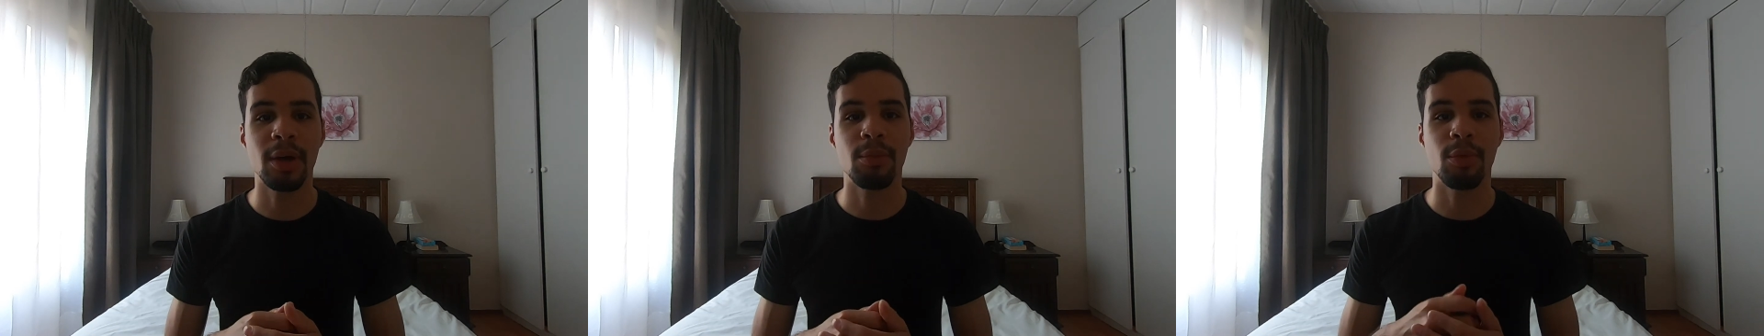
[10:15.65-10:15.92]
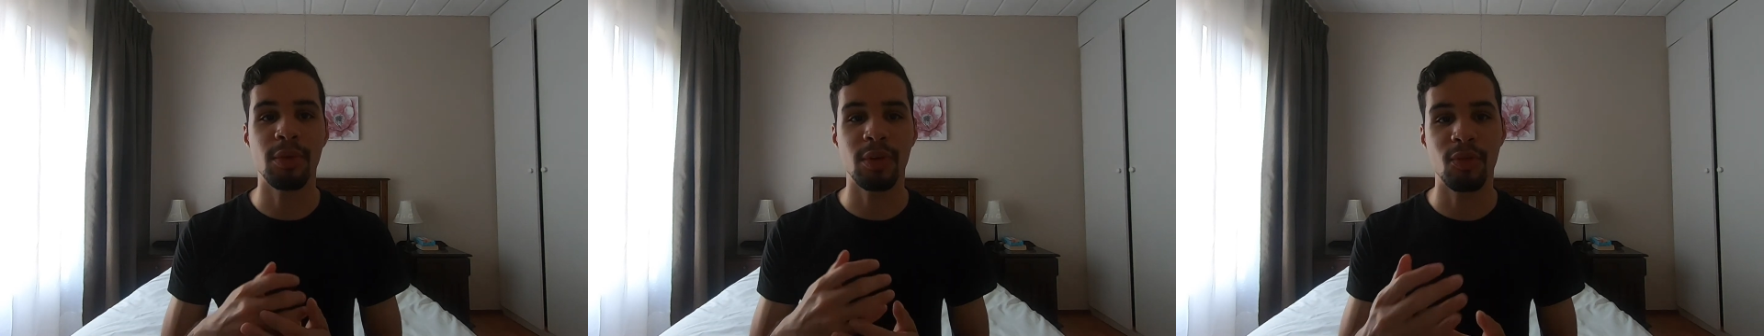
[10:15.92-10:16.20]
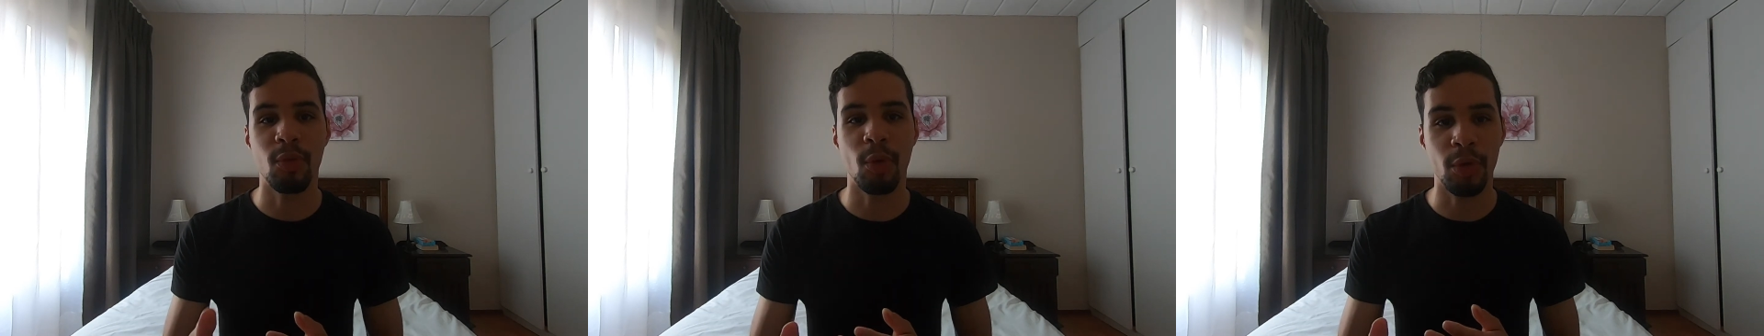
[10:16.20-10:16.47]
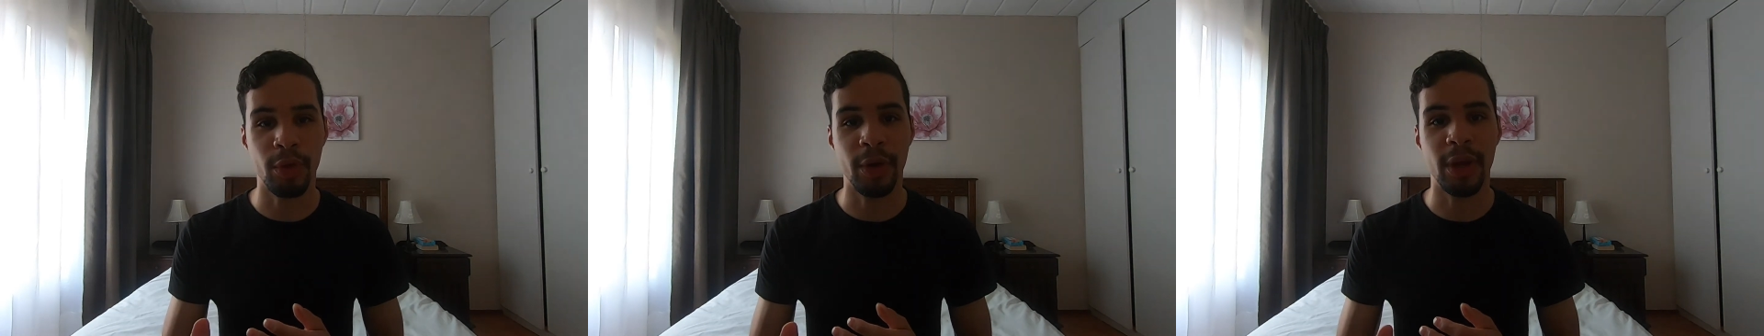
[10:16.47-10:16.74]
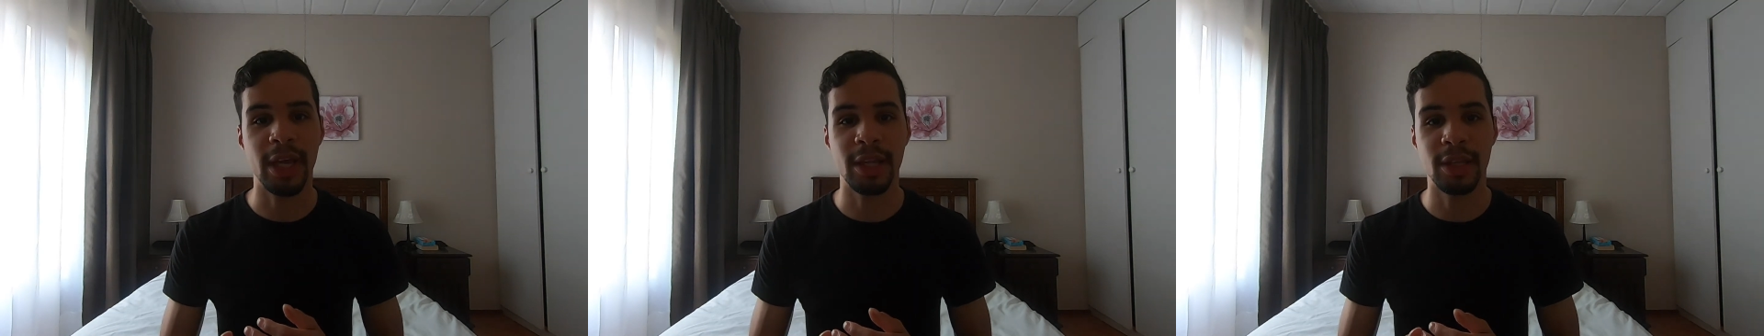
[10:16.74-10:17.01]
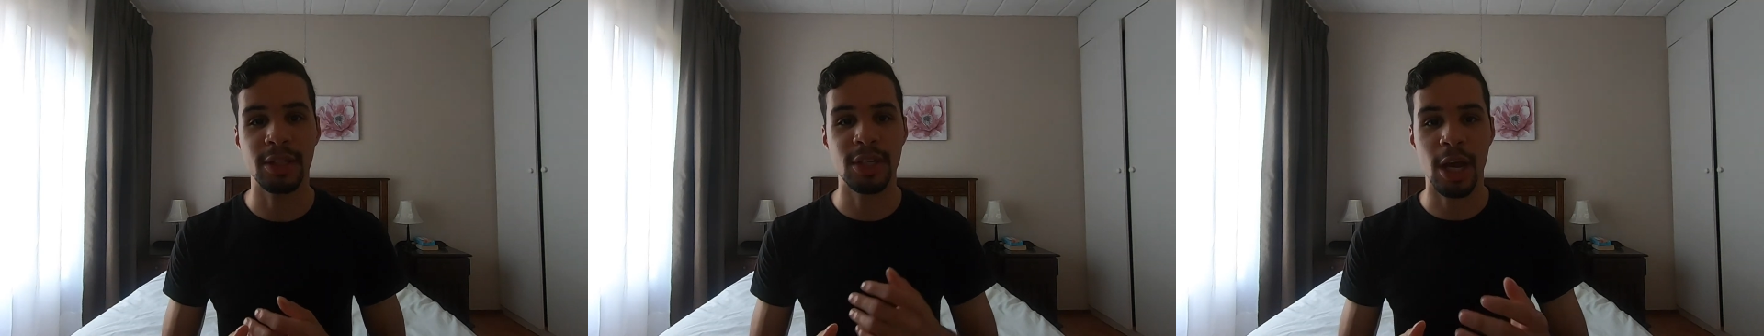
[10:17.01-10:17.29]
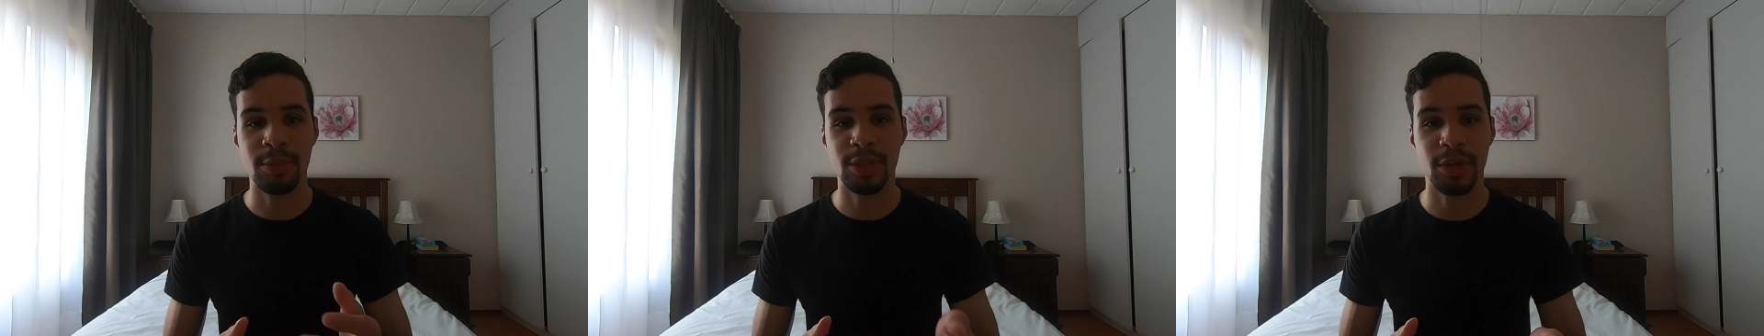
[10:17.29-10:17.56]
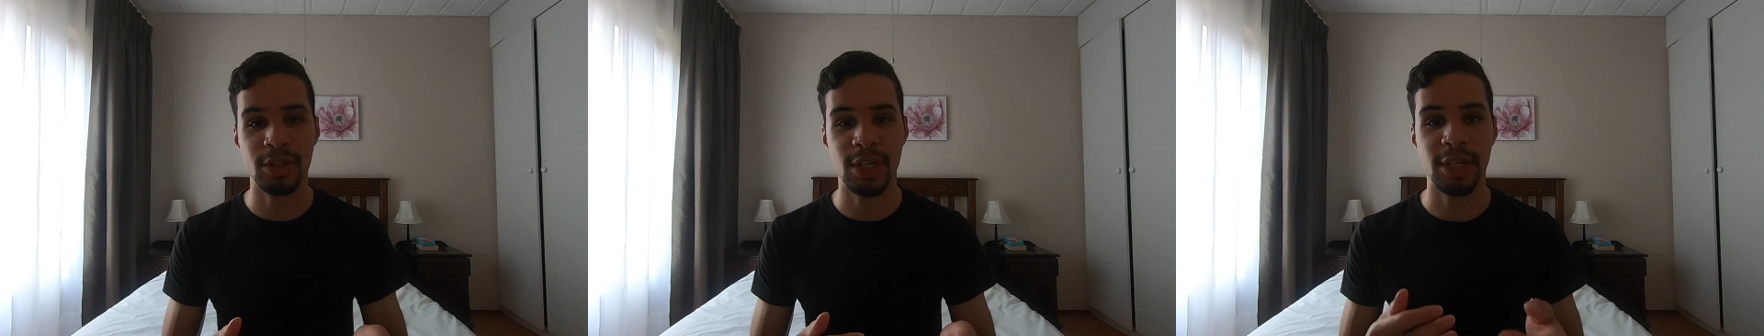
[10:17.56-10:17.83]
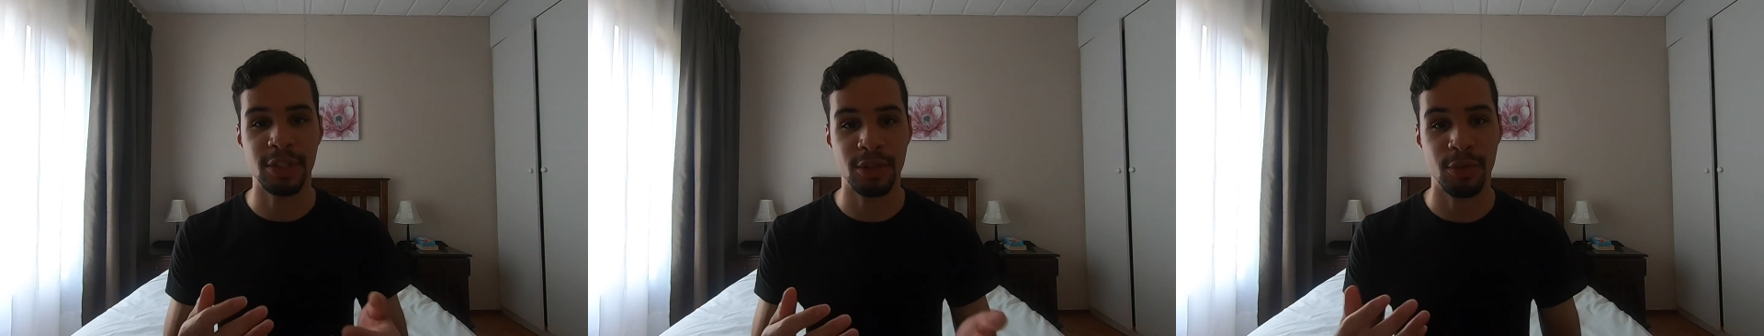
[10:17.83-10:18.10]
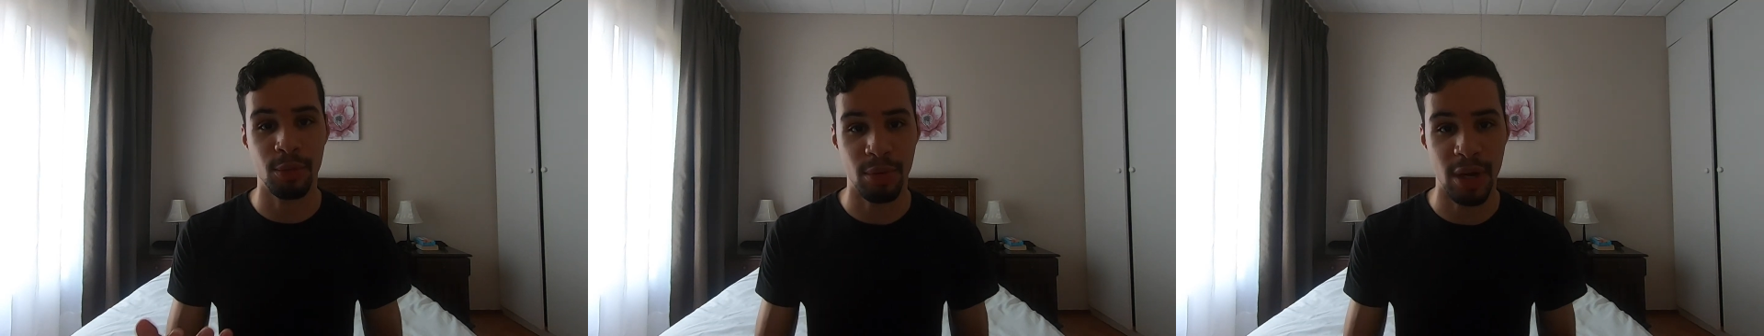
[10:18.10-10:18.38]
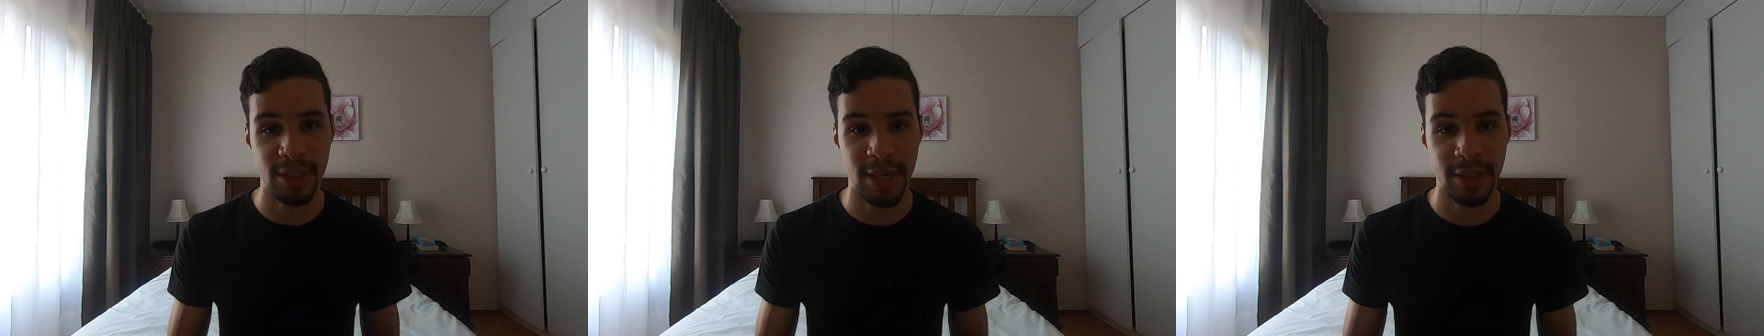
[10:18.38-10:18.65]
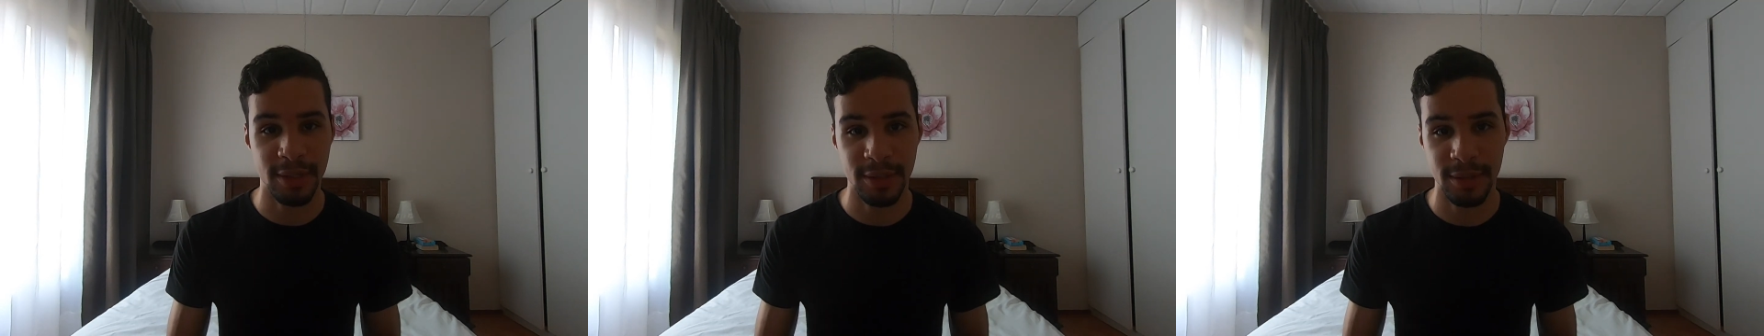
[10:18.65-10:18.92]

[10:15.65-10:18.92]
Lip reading: moving further in the job search and interview process.